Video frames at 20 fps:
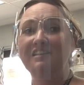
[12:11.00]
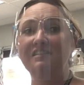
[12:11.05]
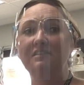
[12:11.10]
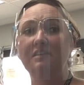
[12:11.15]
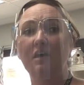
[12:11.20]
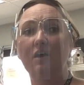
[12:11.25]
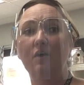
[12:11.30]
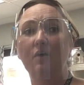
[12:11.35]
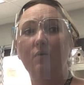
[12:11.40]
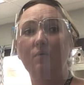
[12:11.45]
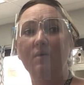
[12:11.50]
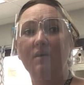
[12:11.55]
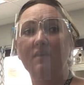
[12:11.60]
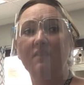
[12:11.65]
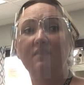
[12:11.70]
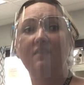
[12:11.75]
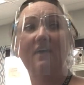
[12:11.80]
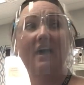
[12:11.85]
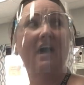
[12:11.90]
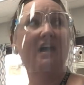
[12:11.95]
So
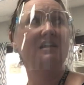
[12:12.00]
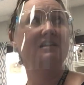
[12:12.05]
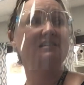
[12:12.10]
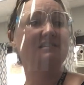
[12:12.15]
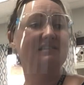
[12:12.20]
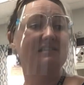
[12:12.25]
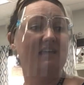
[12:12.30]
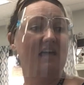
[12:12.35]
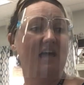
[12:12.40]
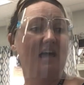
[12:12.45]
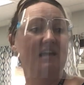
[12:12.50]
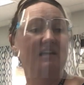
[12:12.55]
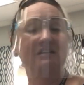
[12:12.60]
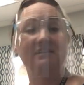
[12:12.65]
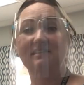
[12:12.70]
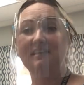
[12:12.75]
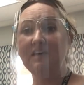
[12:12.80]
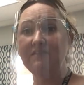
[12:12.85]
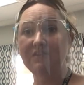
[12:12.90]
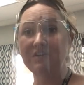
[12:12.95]
that is slide
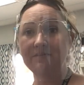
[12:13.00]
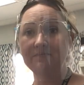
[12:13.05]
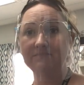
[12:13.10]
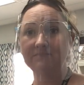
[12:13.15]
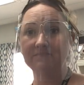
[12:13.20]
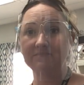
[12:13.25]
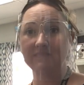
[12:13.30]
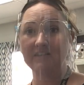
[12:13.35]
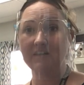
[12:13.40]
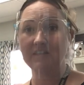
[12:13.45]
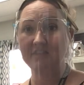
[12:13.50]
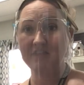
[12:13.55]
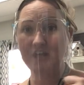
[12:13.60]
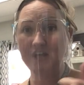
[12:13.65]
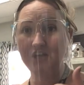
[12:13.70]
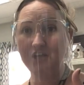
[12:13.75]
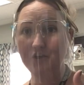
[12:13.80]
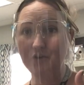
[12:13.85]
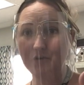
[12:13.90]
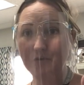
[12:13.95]
seven.
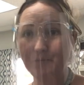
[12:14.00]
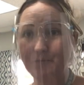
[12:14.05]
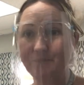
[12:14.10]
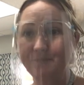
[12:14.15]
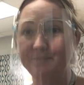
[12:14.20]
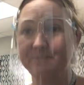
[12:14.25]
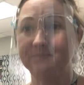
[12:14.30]
Thank you.